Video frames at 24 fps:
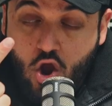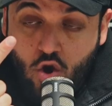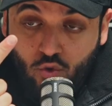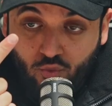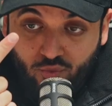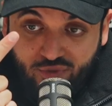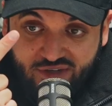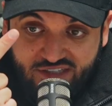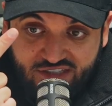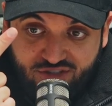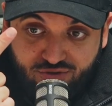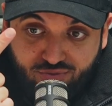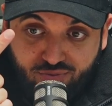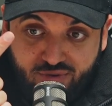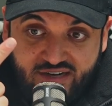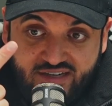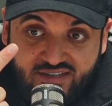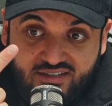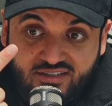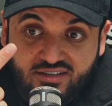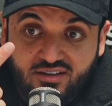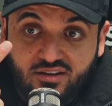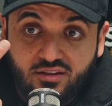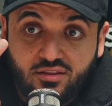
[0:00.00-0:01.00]
We
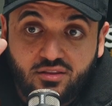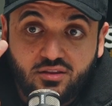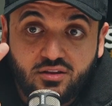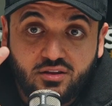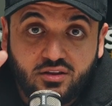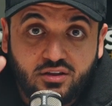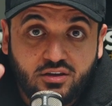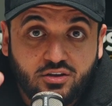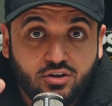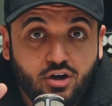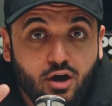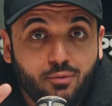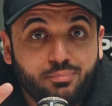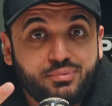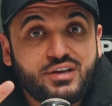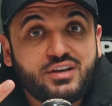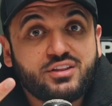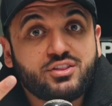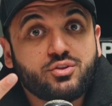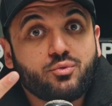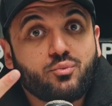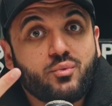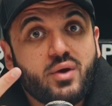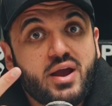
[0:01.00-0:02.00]
tweaked the copy
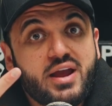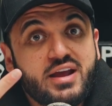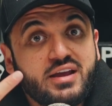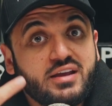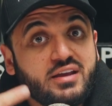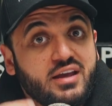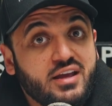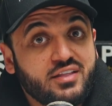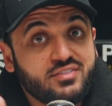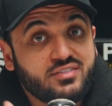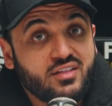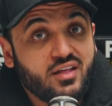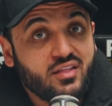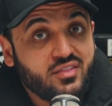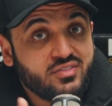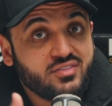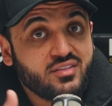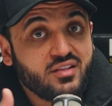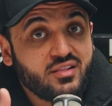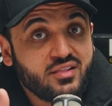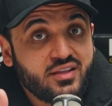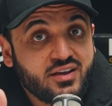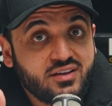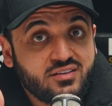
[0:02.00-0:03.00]
in the way, in
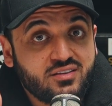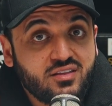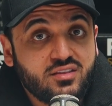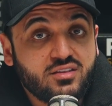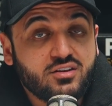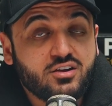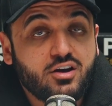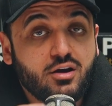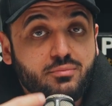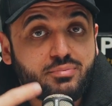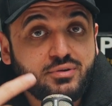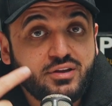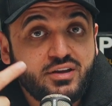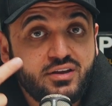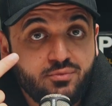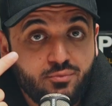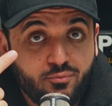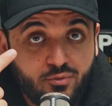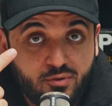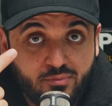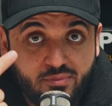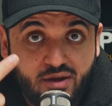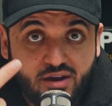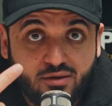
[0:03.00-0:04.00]
the length of the copy.
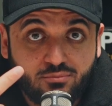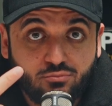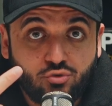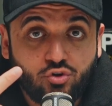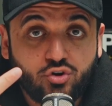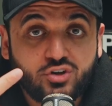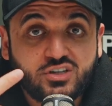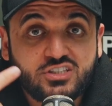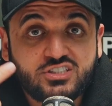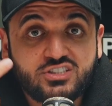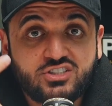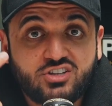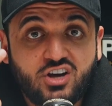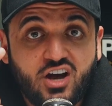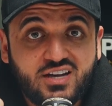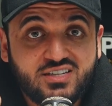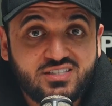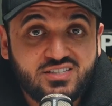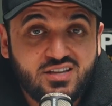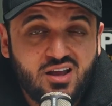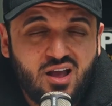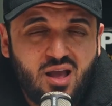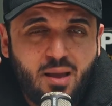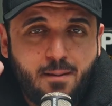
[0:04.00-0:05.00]
We made it more
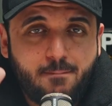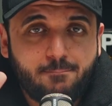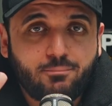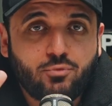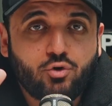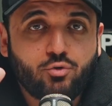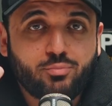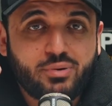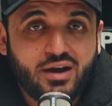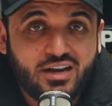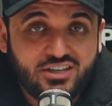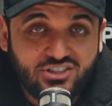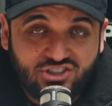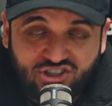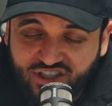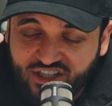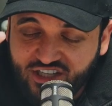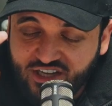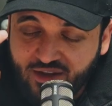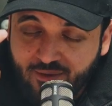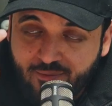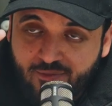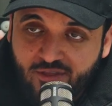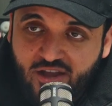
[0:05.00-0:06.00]
concise, more
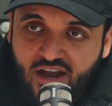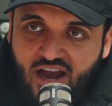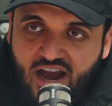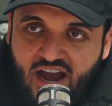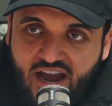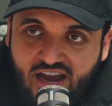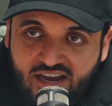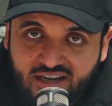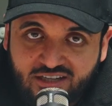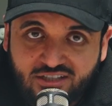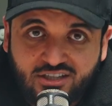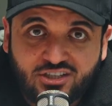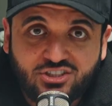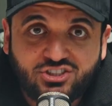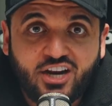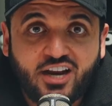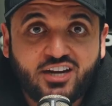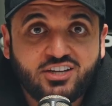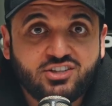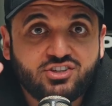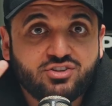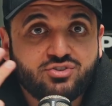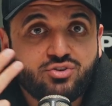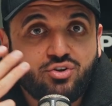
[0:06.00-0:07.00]
punchy, and
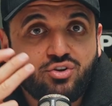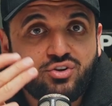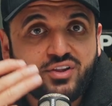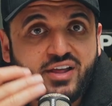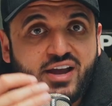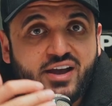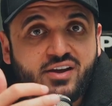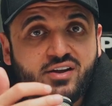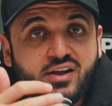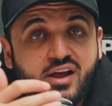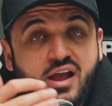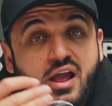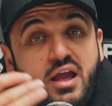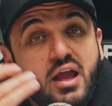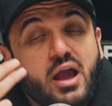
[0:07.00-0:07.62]
changed the call out.